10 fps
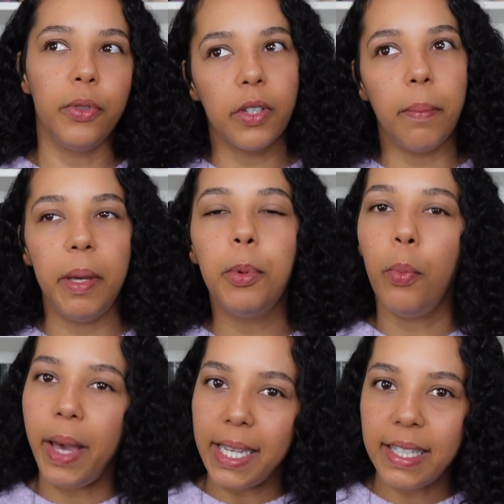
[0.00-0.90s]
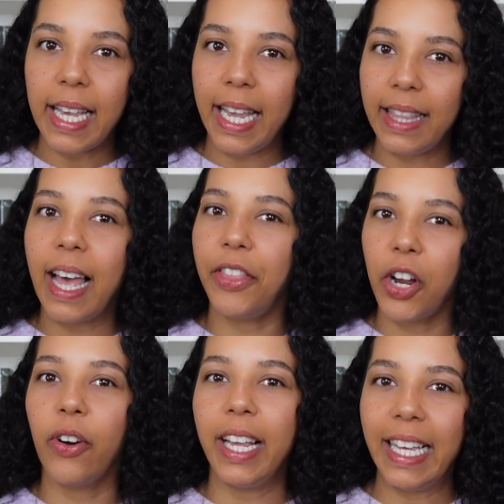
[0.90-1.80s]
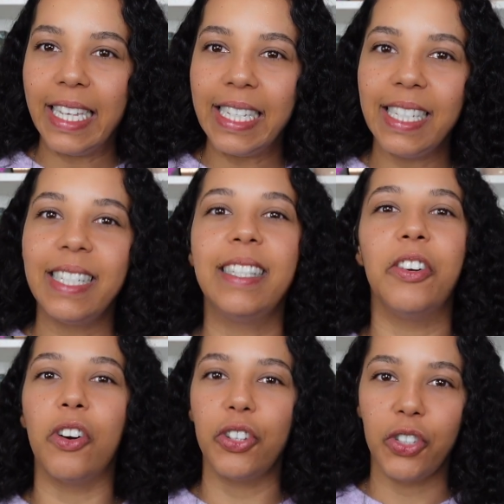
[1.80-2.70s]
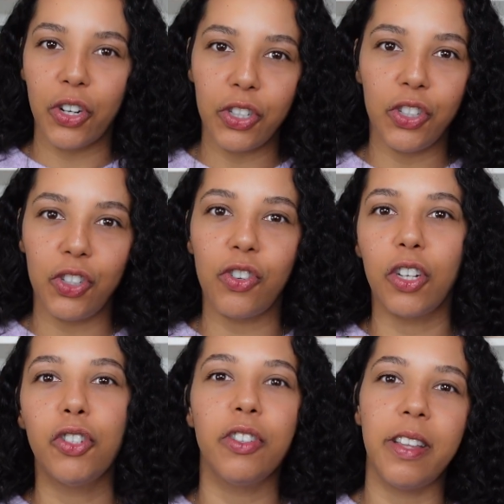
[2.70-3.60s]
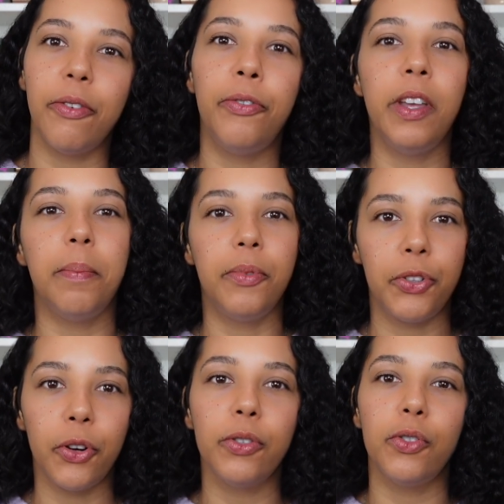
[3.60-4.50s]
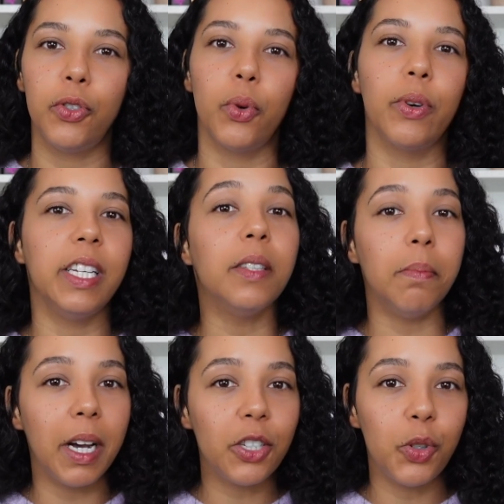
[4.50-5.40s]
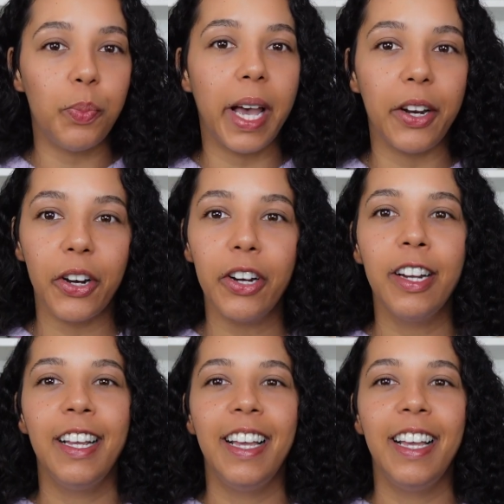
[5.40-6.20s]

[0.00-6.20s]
some people may say that there are certain structures that fit certain stories much better.